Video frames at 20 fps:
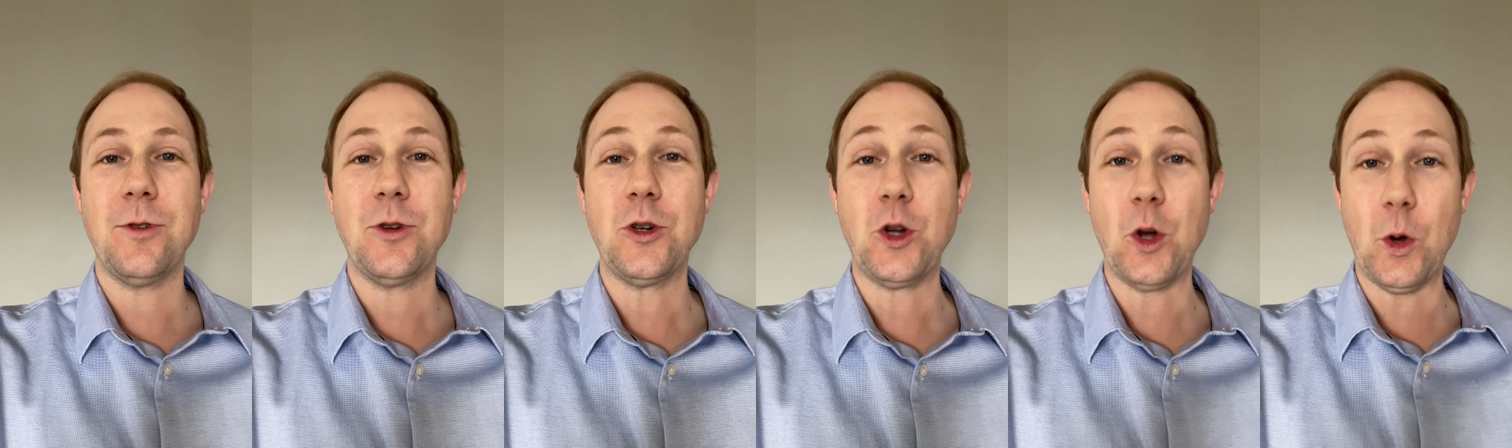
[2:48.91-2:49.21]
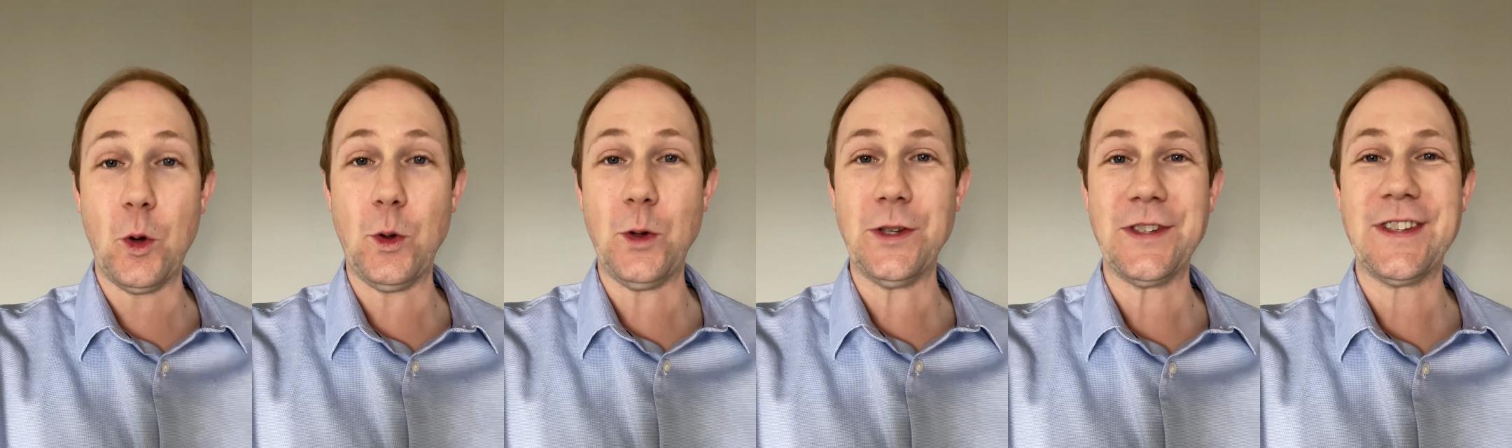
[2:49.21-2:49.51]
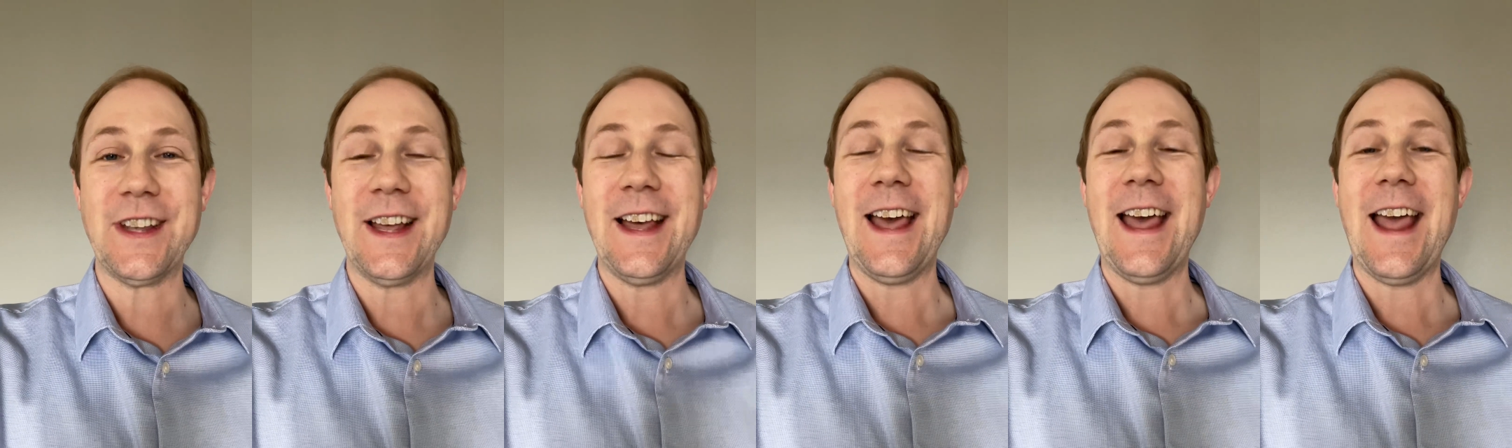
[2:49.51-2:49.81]

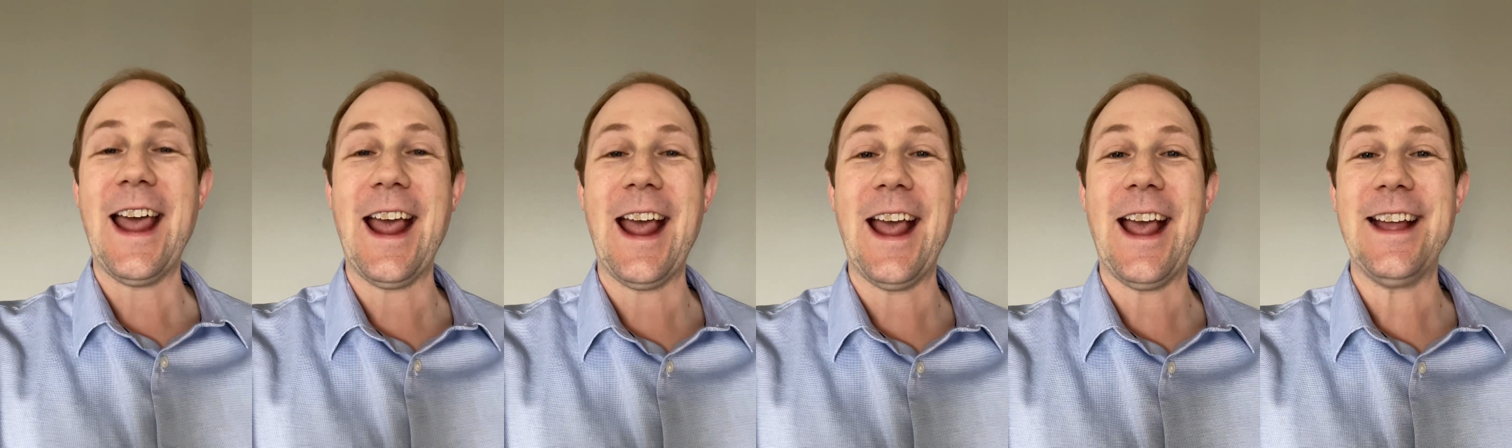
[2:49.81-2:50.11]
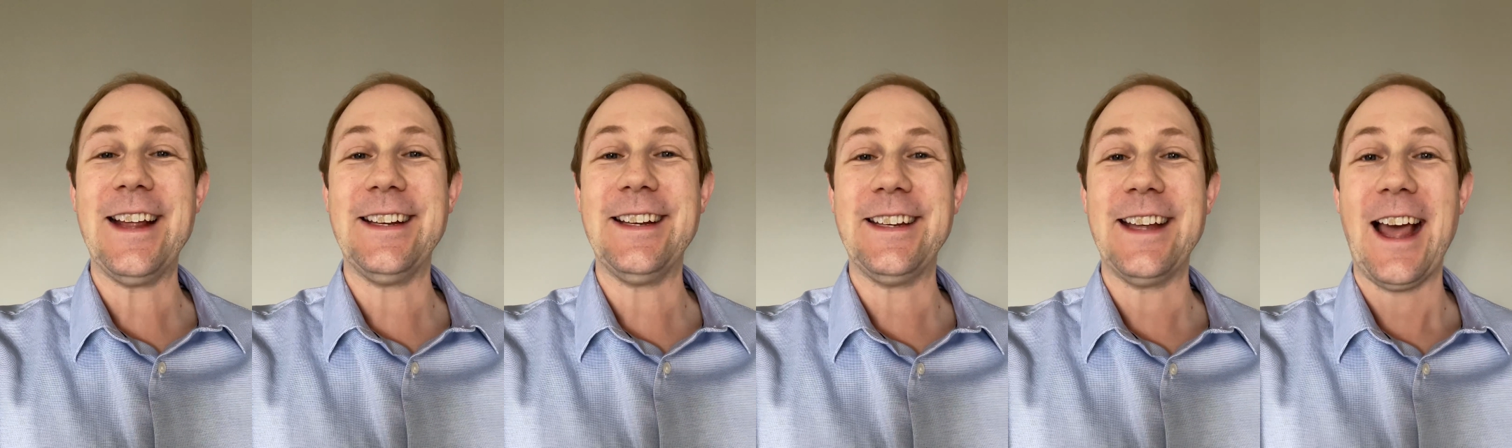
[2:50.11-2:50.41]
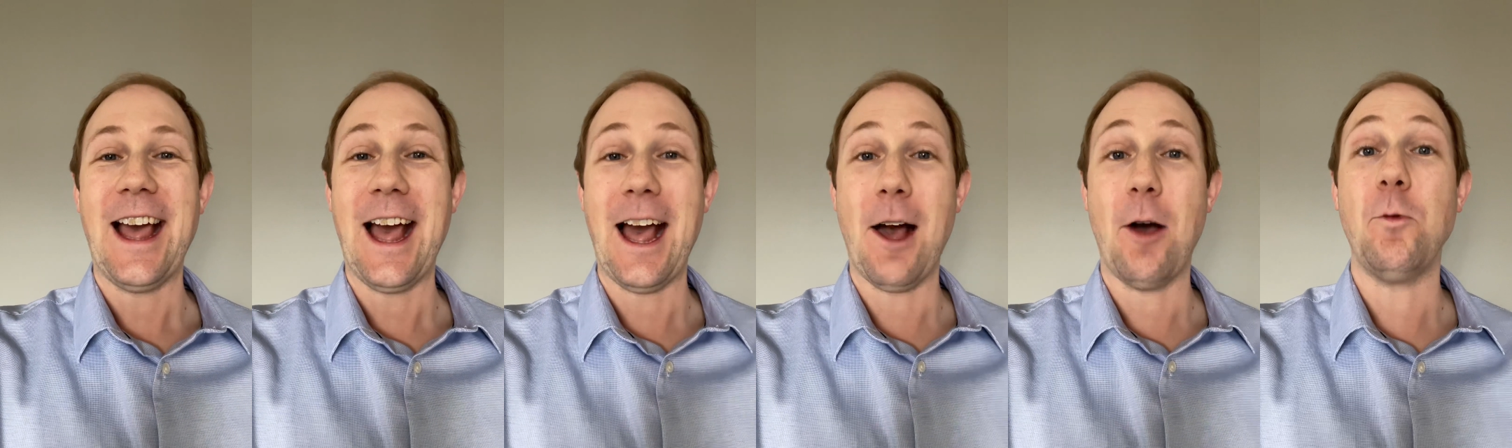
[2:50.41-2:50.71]
goals and
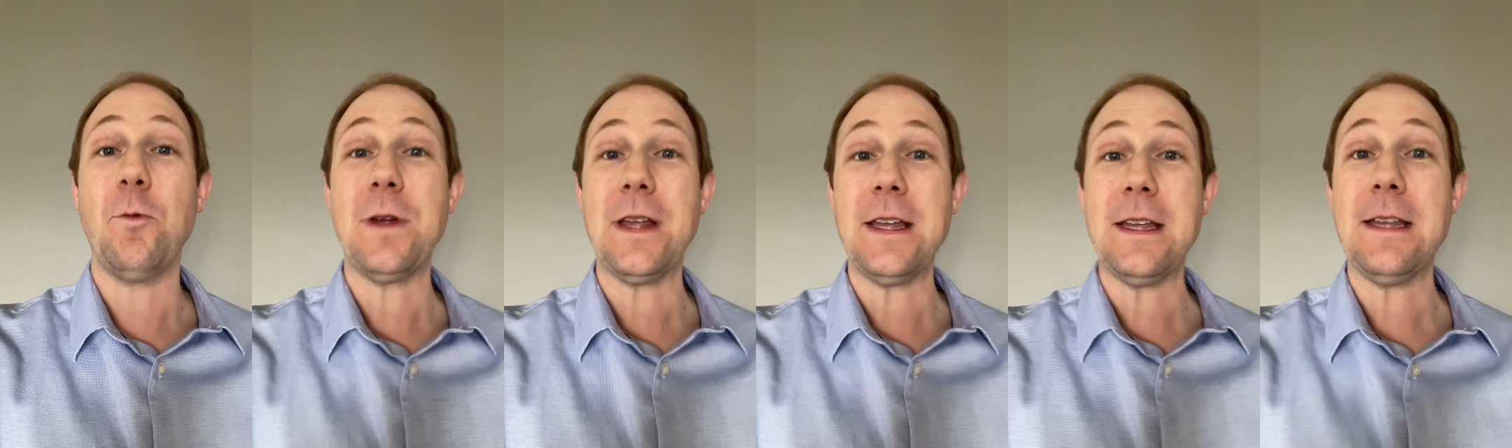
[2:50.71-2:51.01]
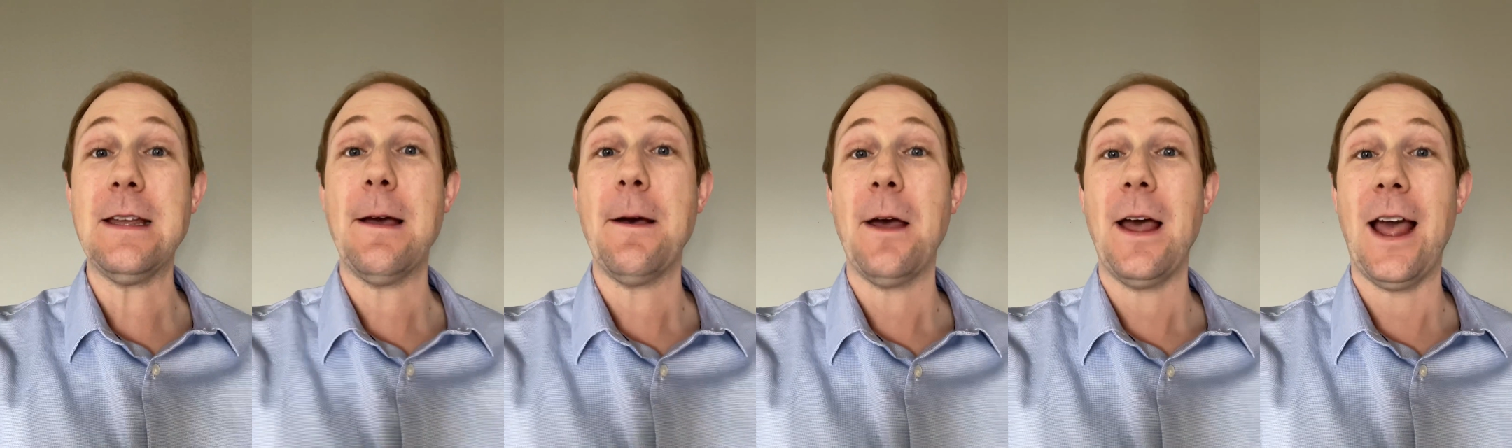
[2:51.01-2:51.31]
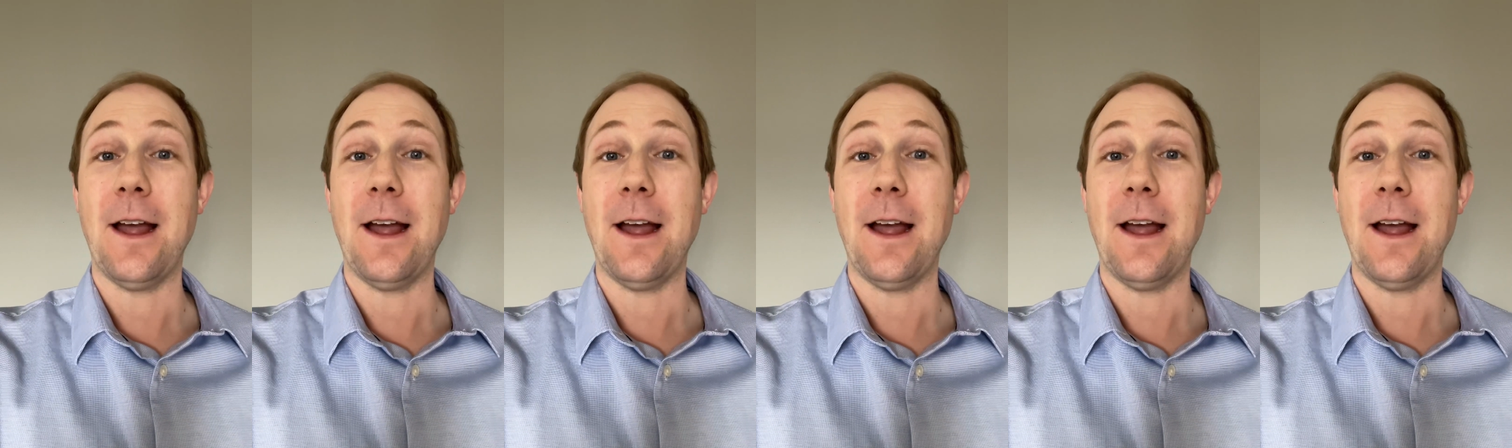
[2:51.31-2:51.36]
how we